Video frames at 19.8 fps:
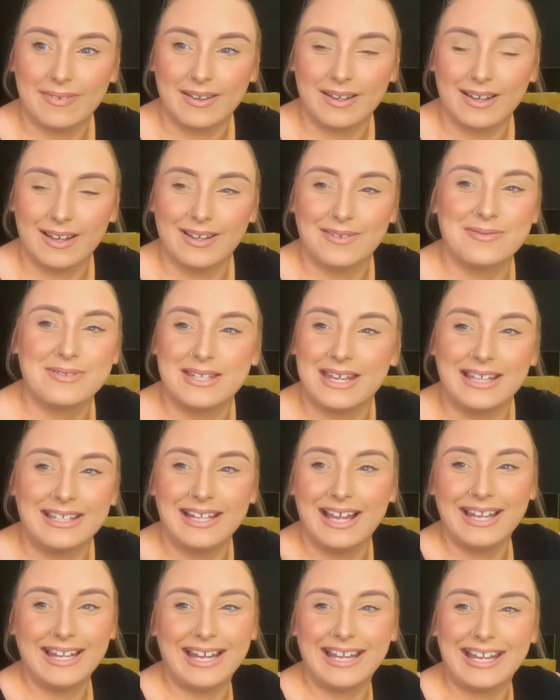I'm saying
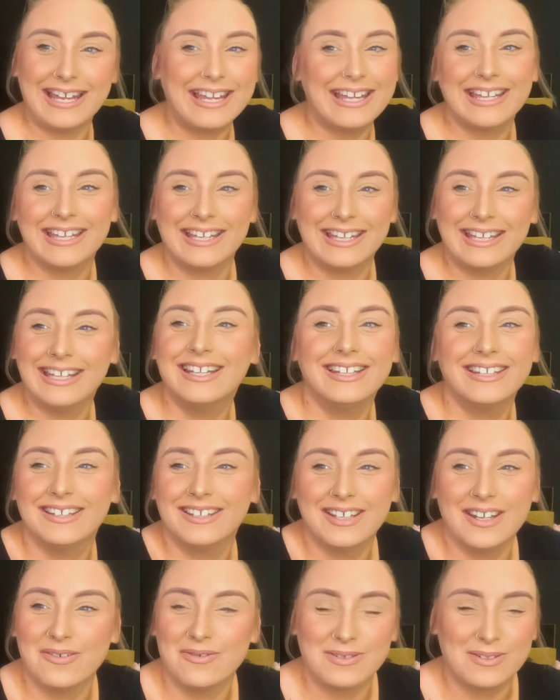that like
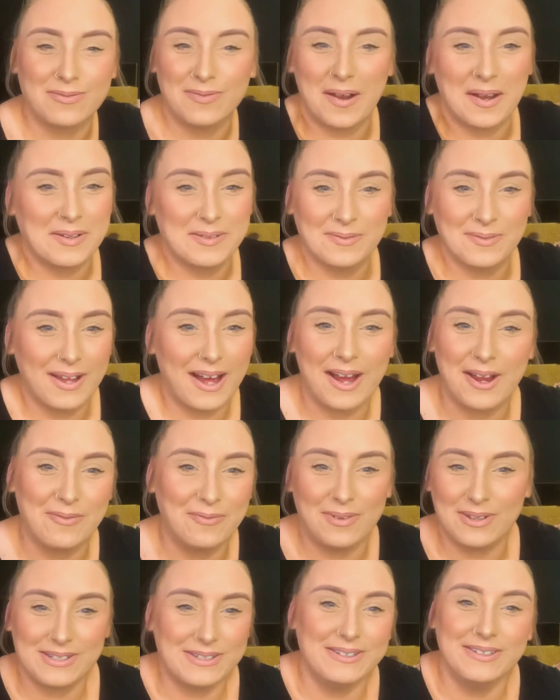it was a random guy, it
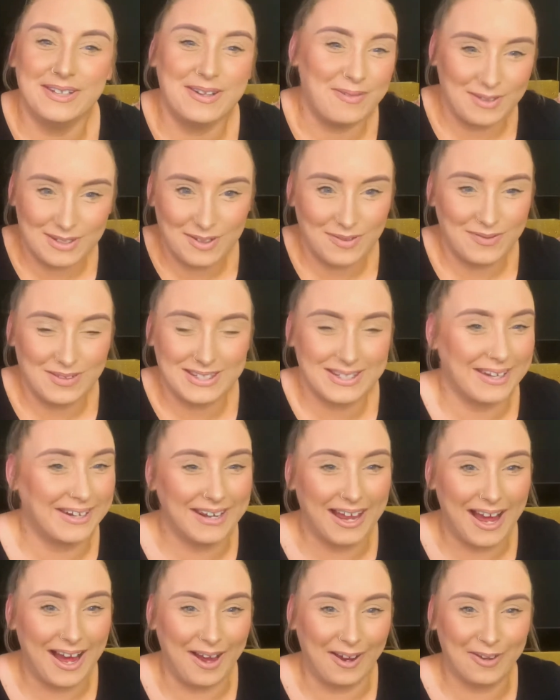wasn't, he was obviously an
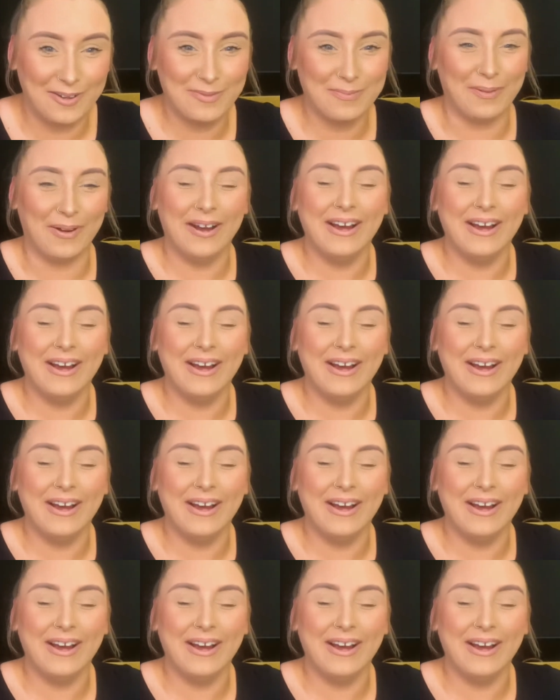act, but